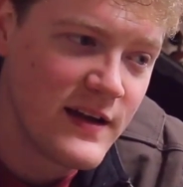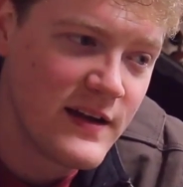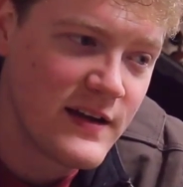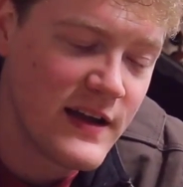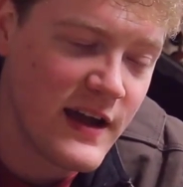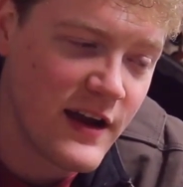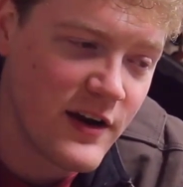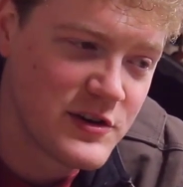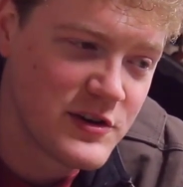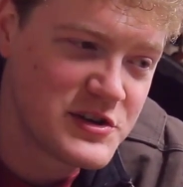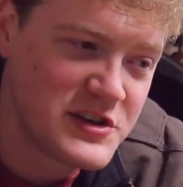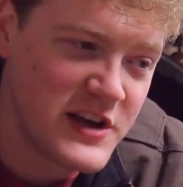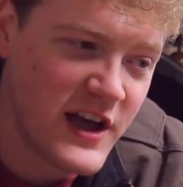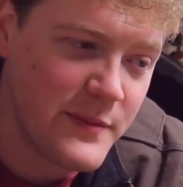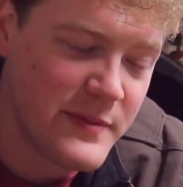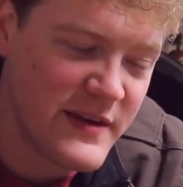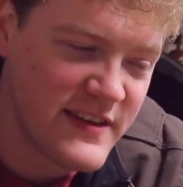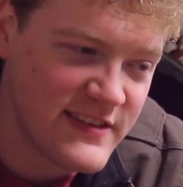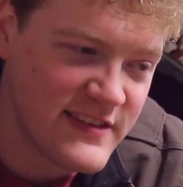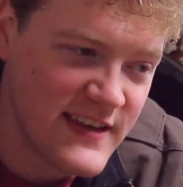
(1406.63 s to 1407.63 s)
Carroll
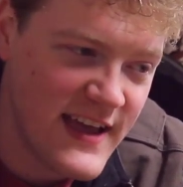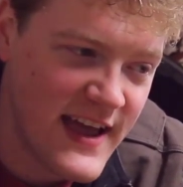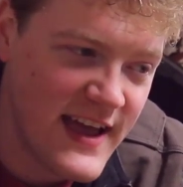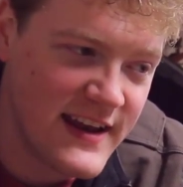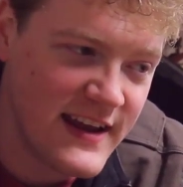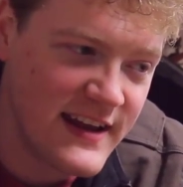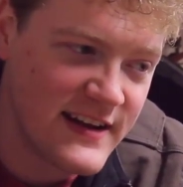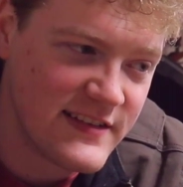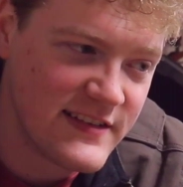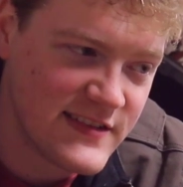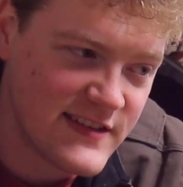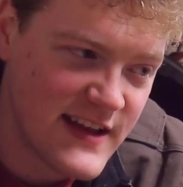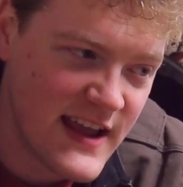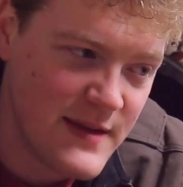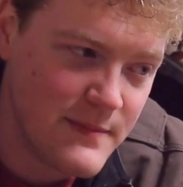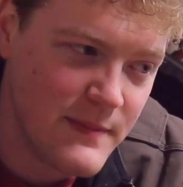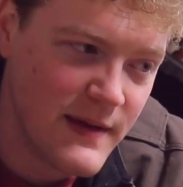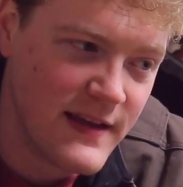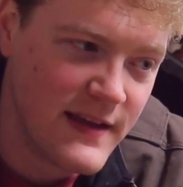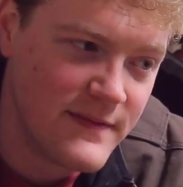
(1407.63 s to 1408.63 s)
Shelby said in a
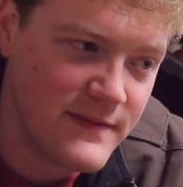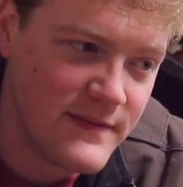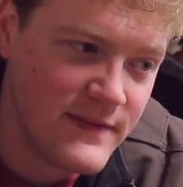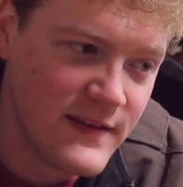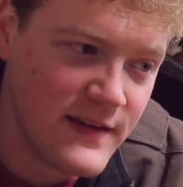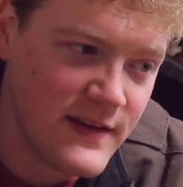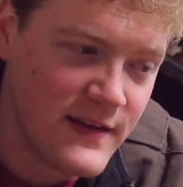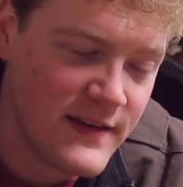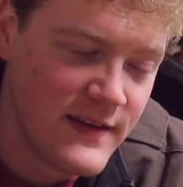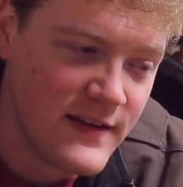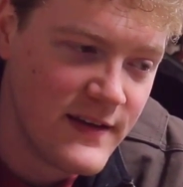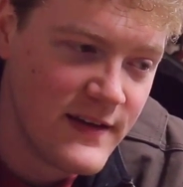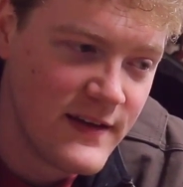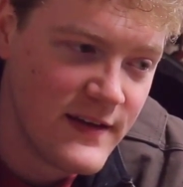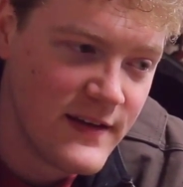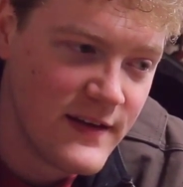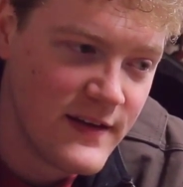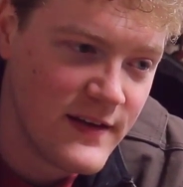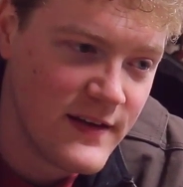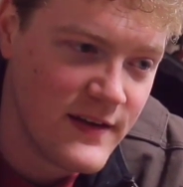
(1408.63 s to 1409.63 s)
statement,
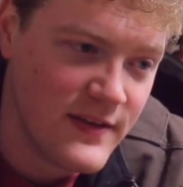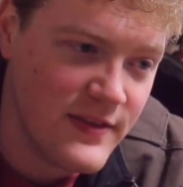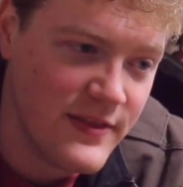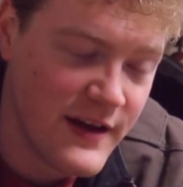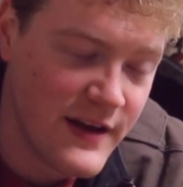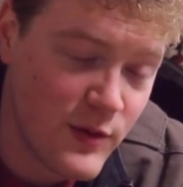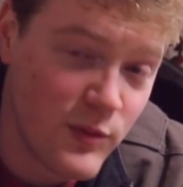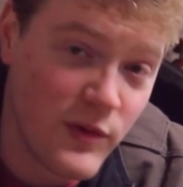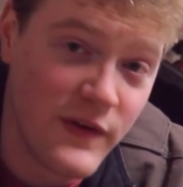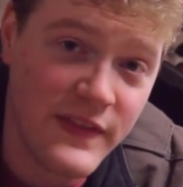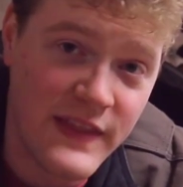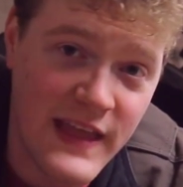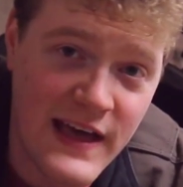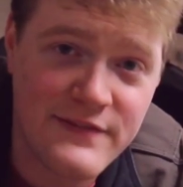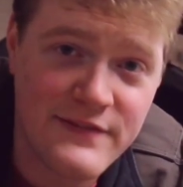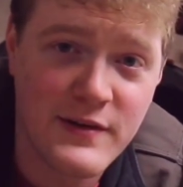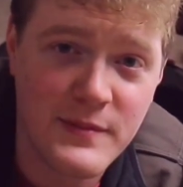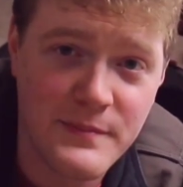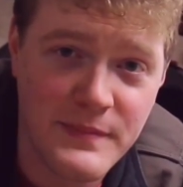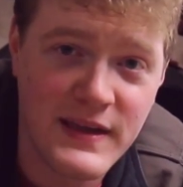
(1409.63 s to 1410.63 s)
"There will
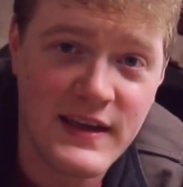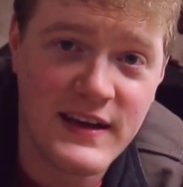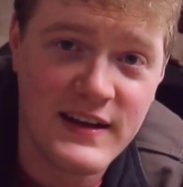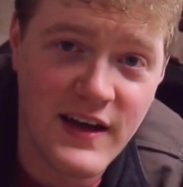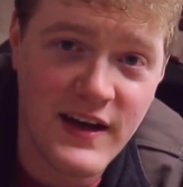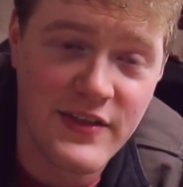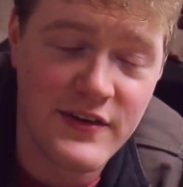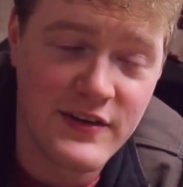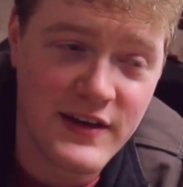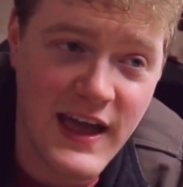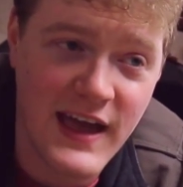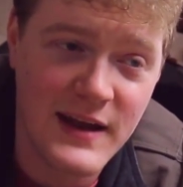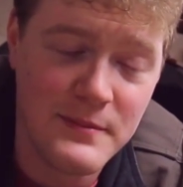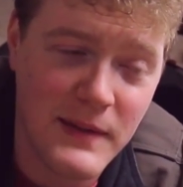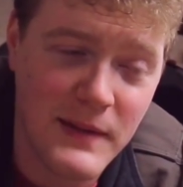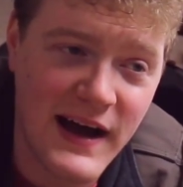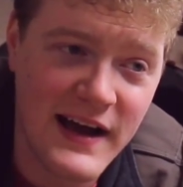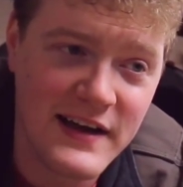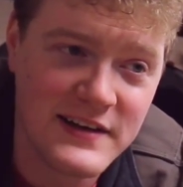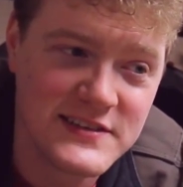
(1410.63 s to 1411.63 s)
never be another Ken
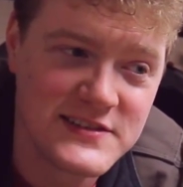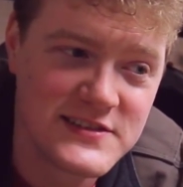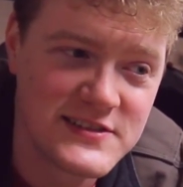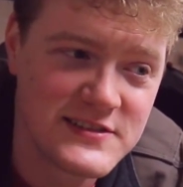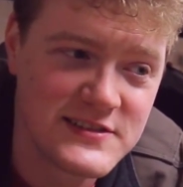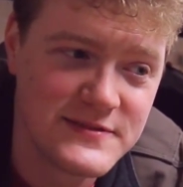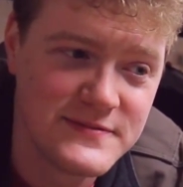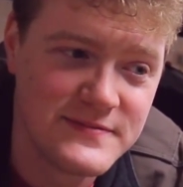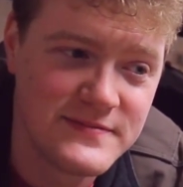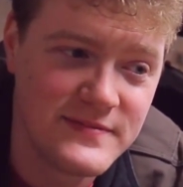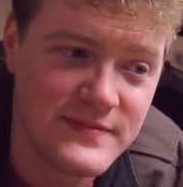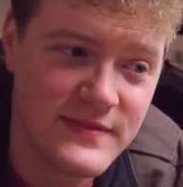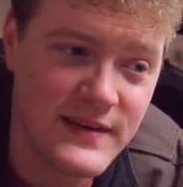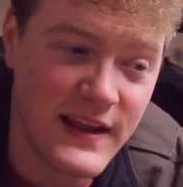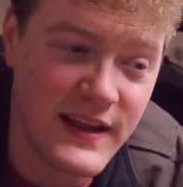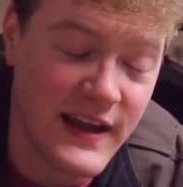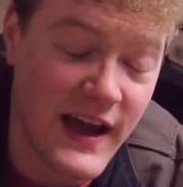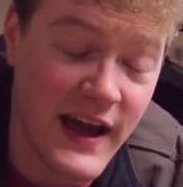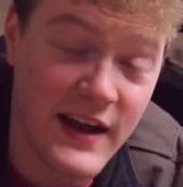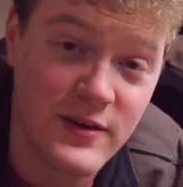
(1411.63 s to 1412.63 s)
Miles."
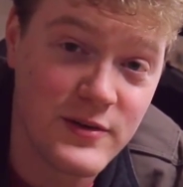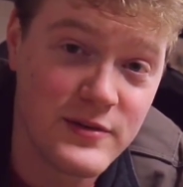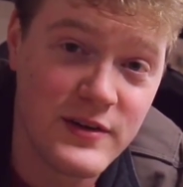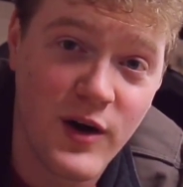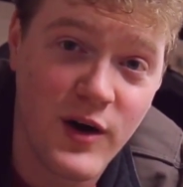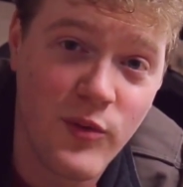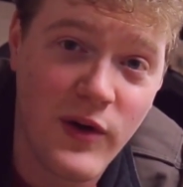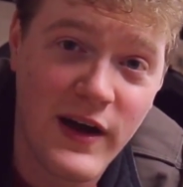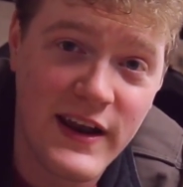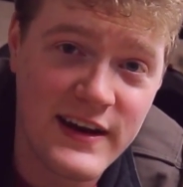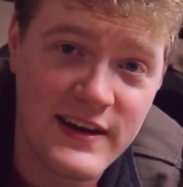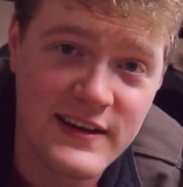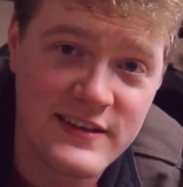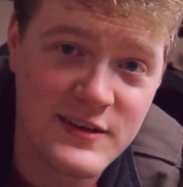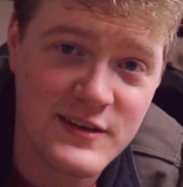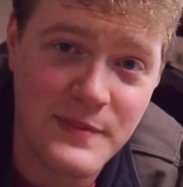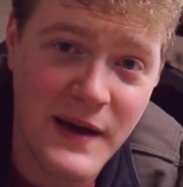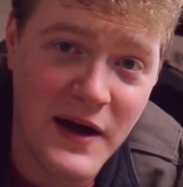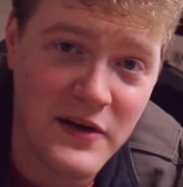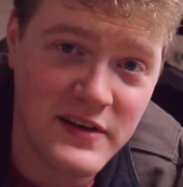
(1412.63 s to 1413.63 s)
And I don't know what it
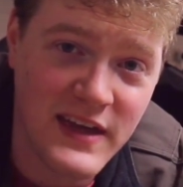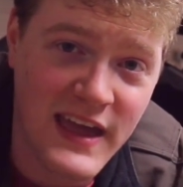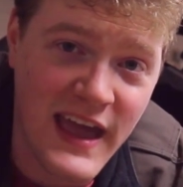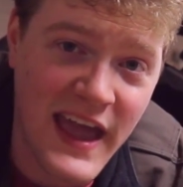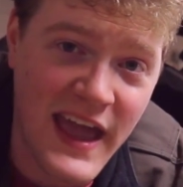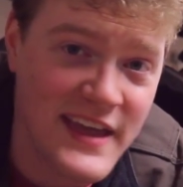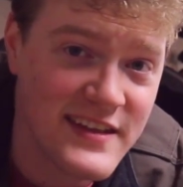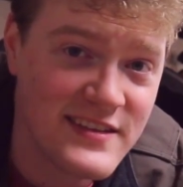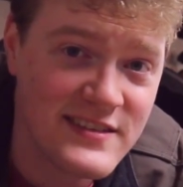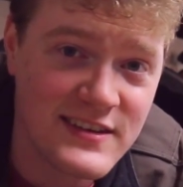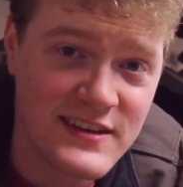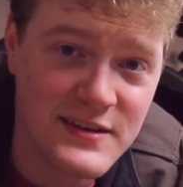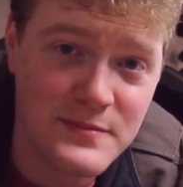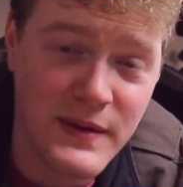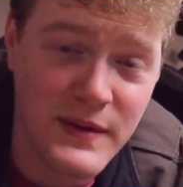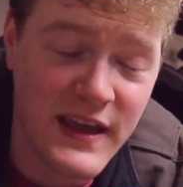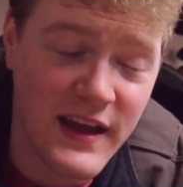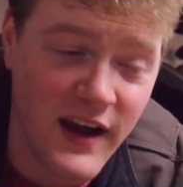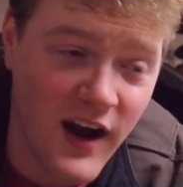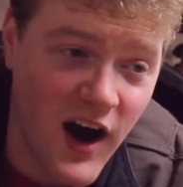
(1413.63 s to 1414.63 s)
is about Kens and
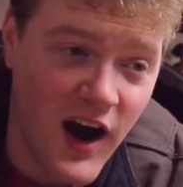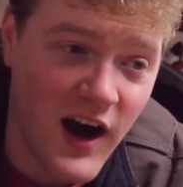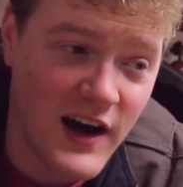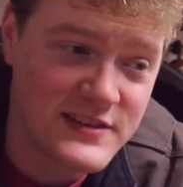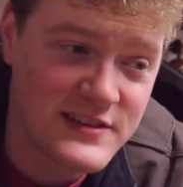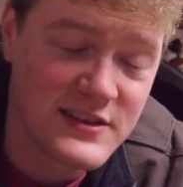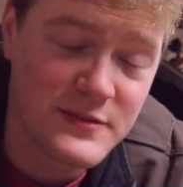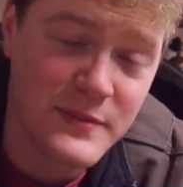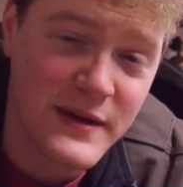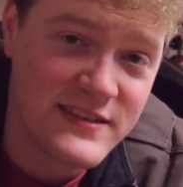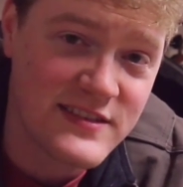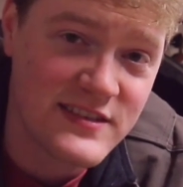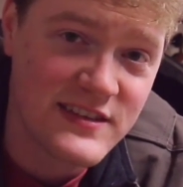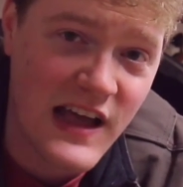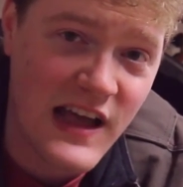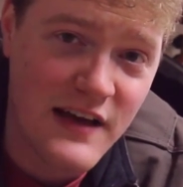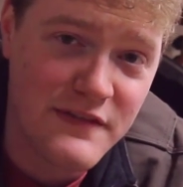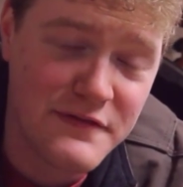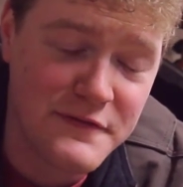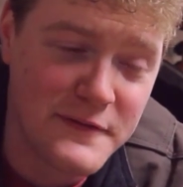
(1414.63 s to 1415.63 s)
being awesome at
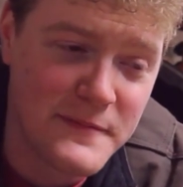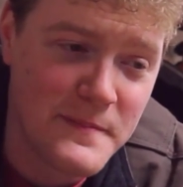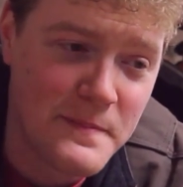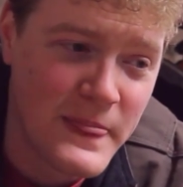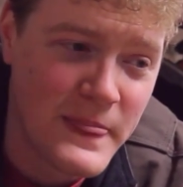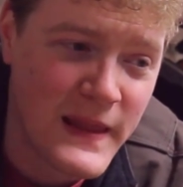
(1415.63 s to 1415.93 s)
stuff,